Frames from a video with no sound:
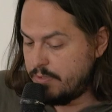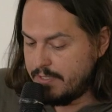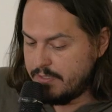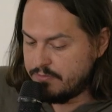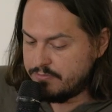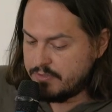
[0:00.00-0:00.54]
we
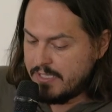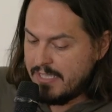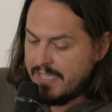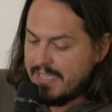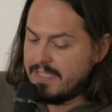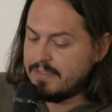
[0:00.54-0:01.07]
live,
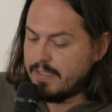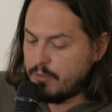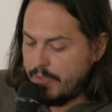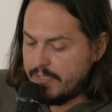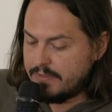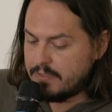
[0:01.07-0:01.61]

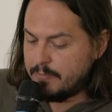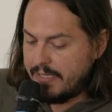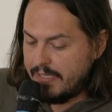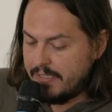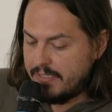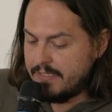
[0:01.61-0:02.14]
integrated
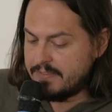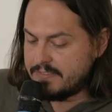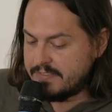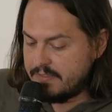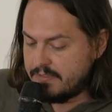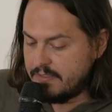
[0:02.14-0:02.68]
by
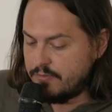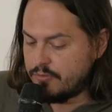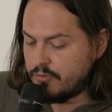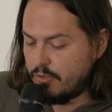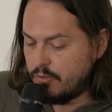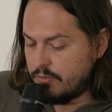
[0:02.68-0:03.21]

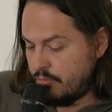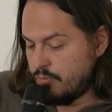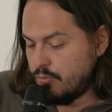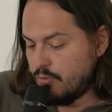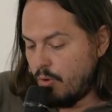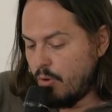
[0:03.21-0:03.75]
incentives
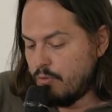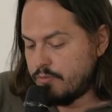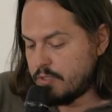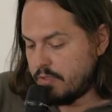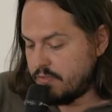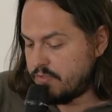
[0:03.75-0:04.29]
to
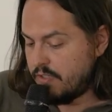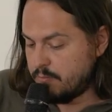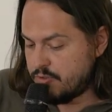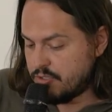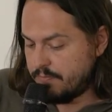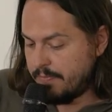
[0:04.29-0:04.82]

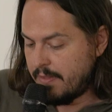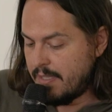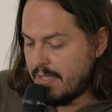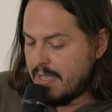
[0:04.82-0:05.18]
overconsumption.